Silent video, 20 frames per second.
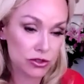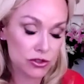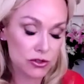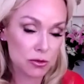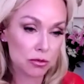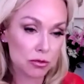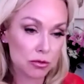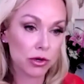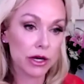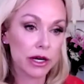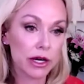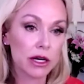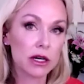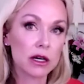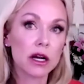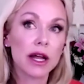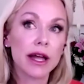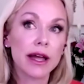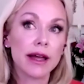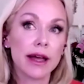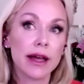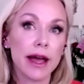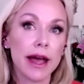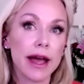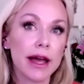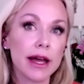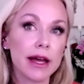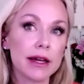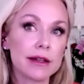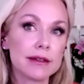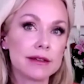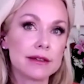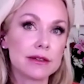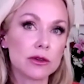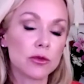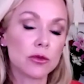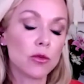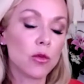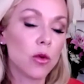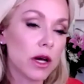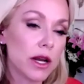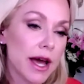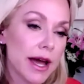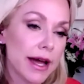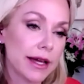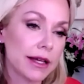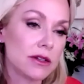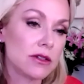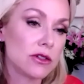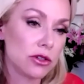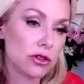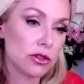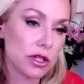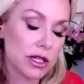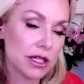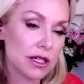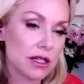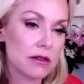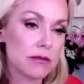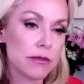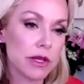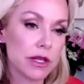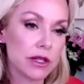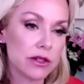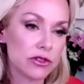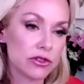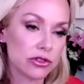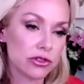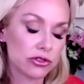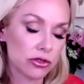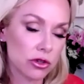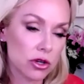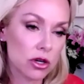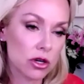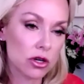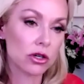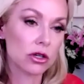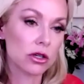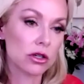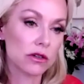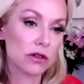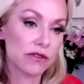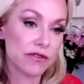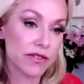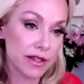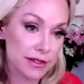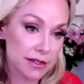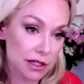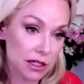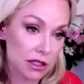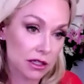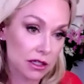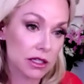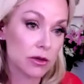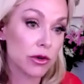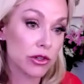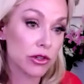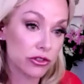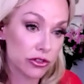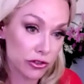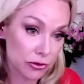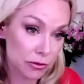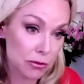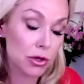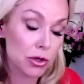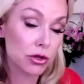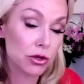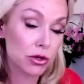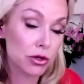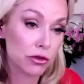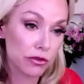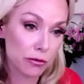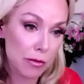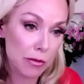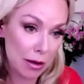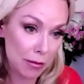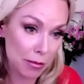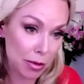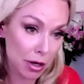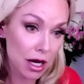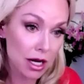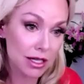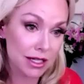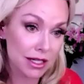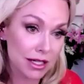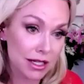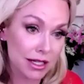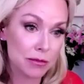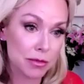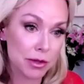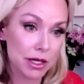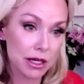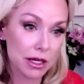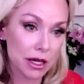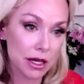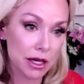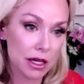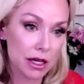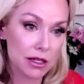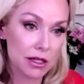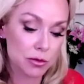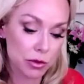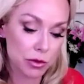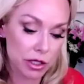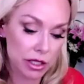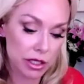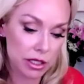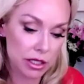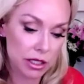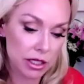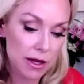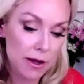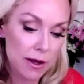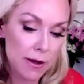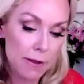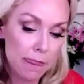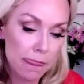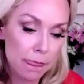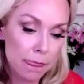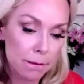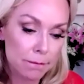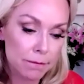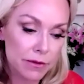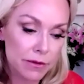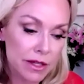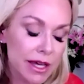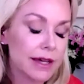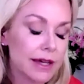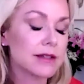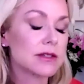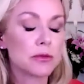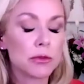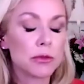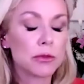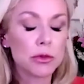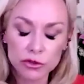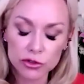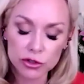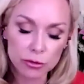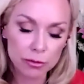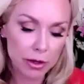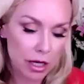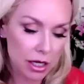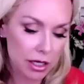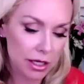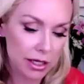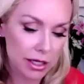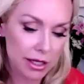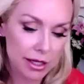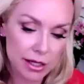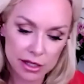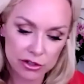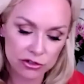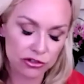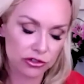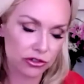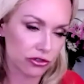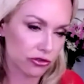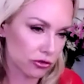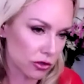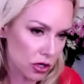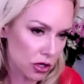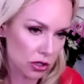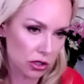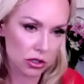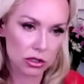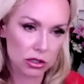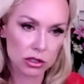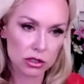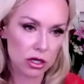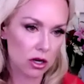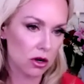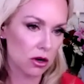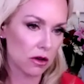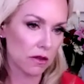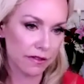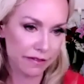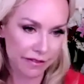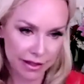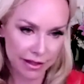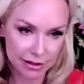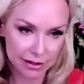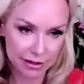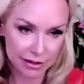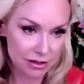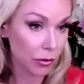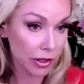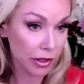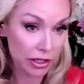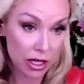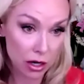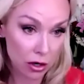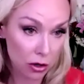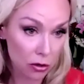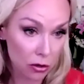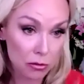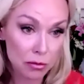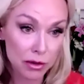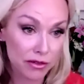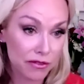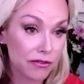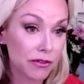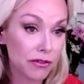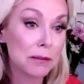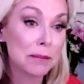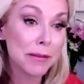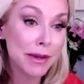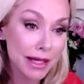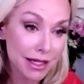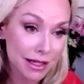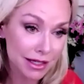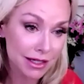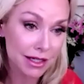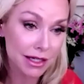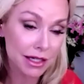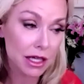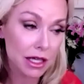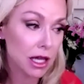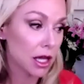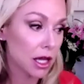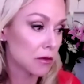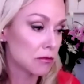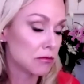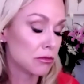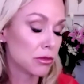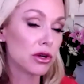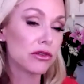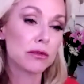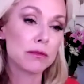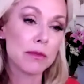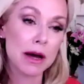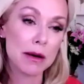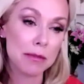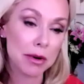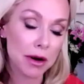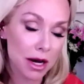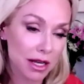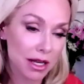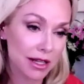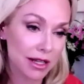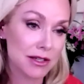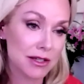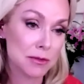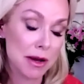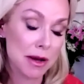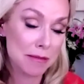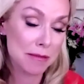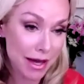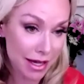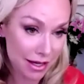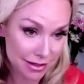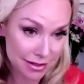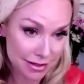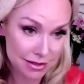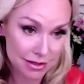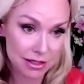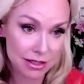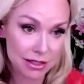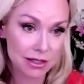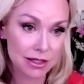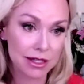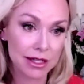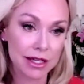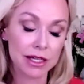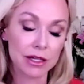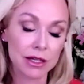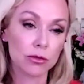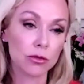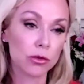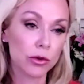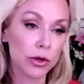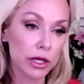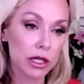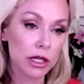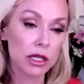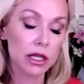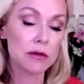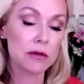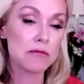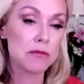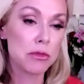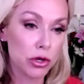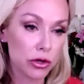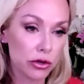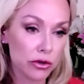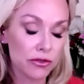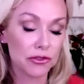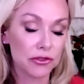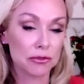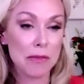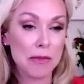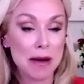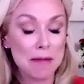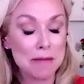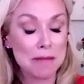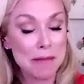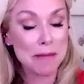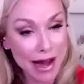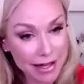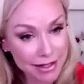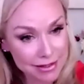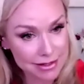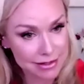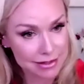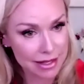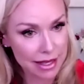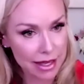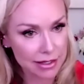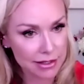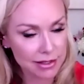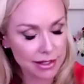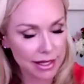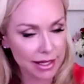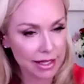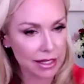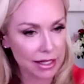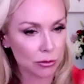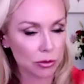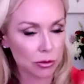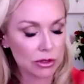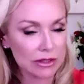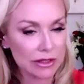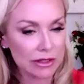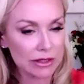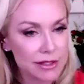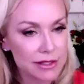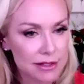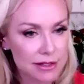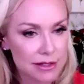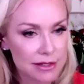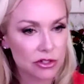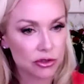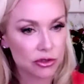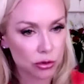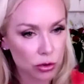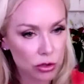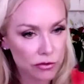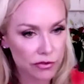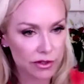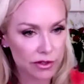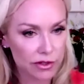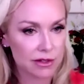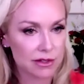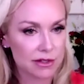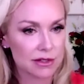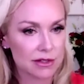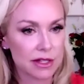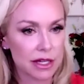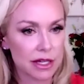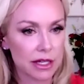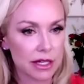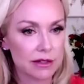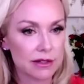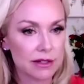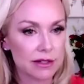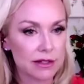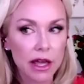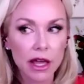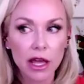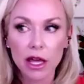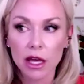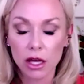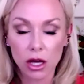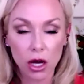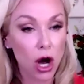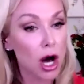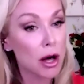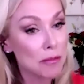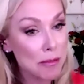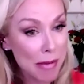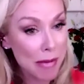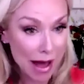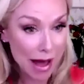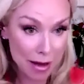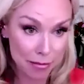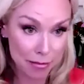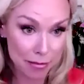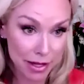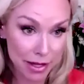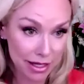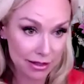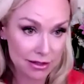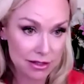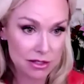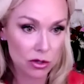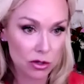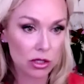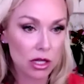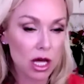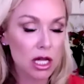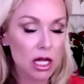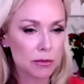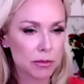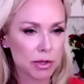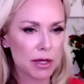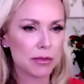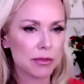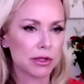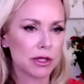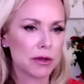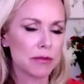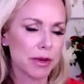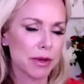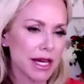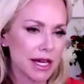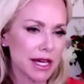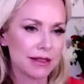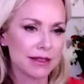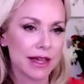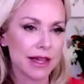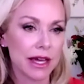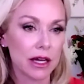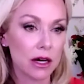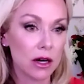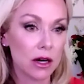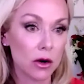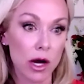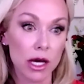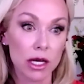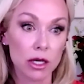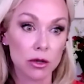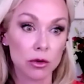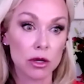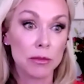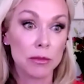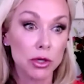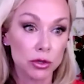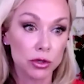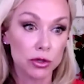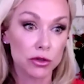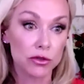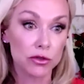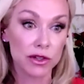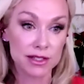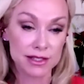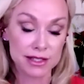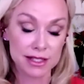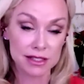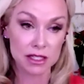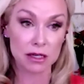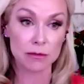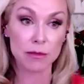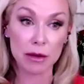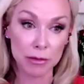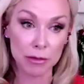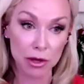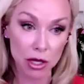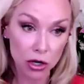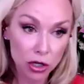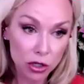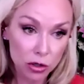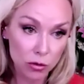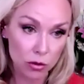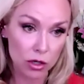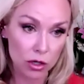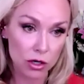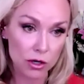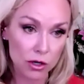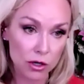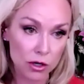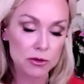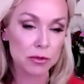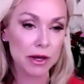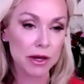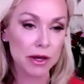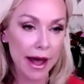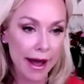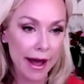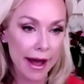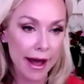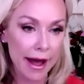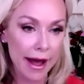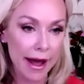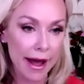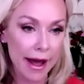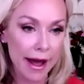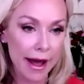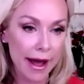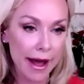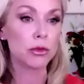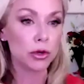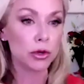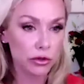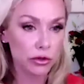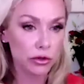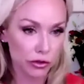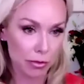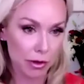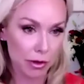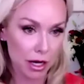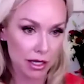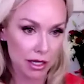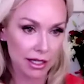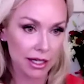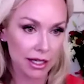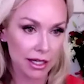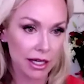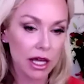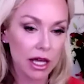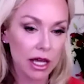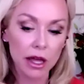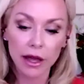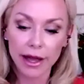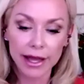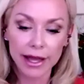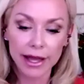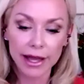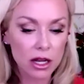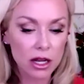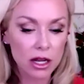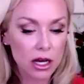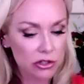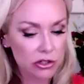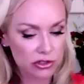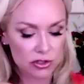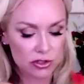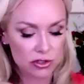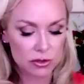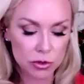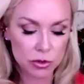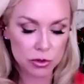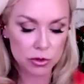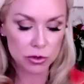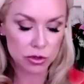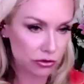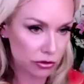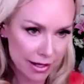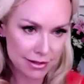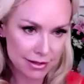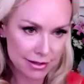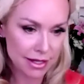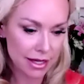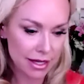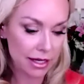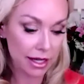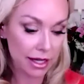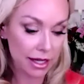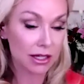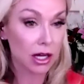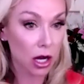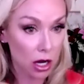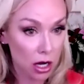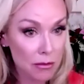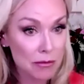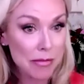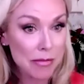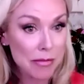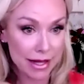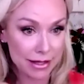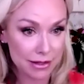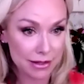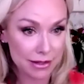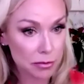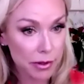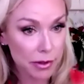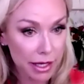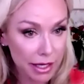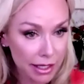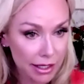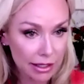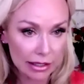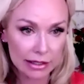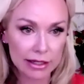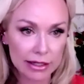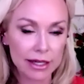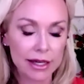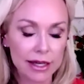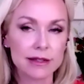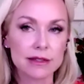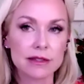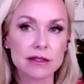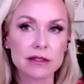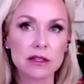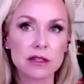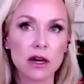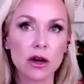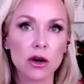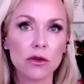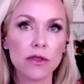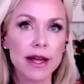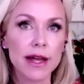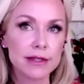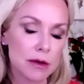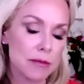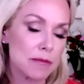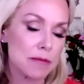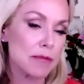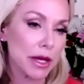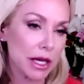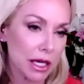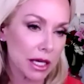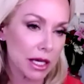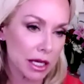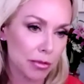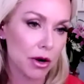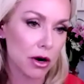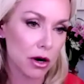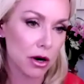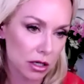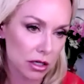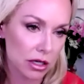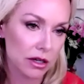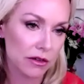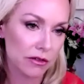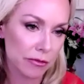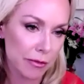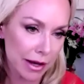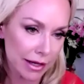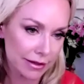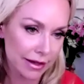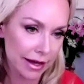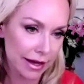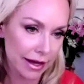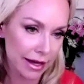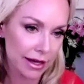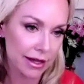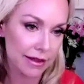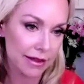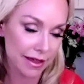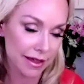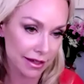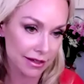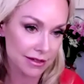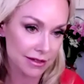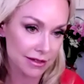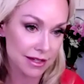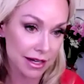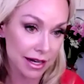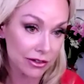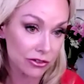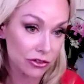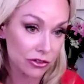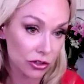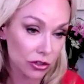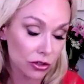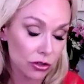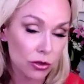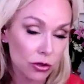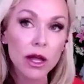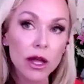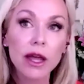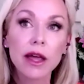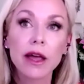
is prayer, and what I can do to keep me stronger physically, which is move my body. Because yes, moving your body gets you stronger, all the things that we know. But for me, moving my body is my medicine. It really moves my mindset, and it releases endorphins that combat pain. So a lot of people in pain think, oh, I don't want to move because it's going to make me hurt worse. But actually, when you move your body, it not just moves your mindset, it combats pain. And so that's a big part of my day and things that I do.